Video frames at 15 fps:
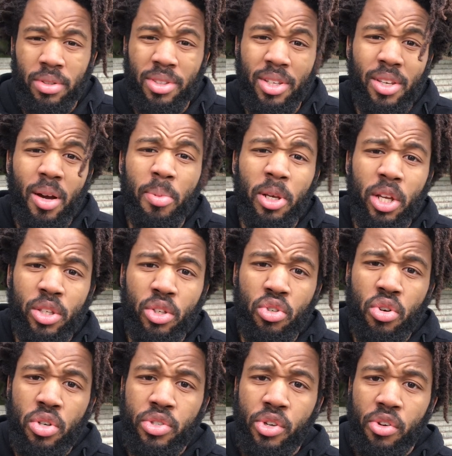The double under
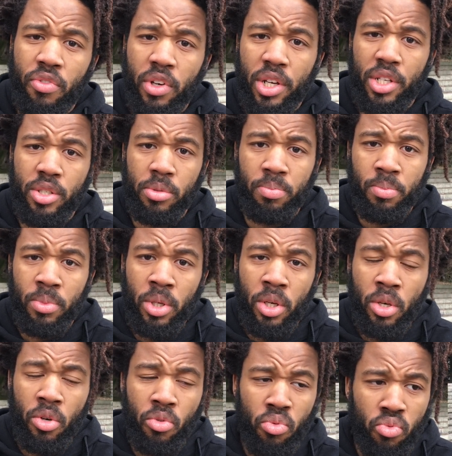crossover is a
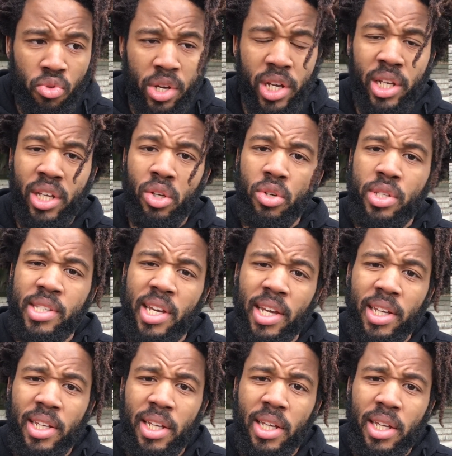really good
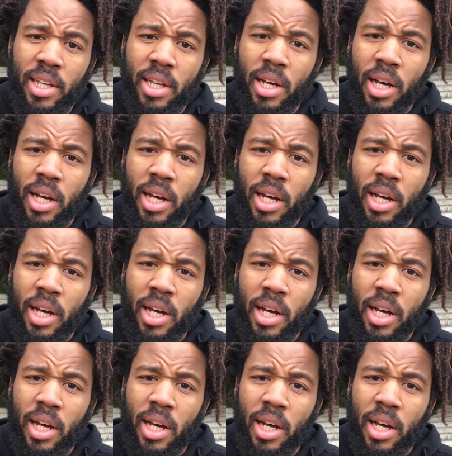technique.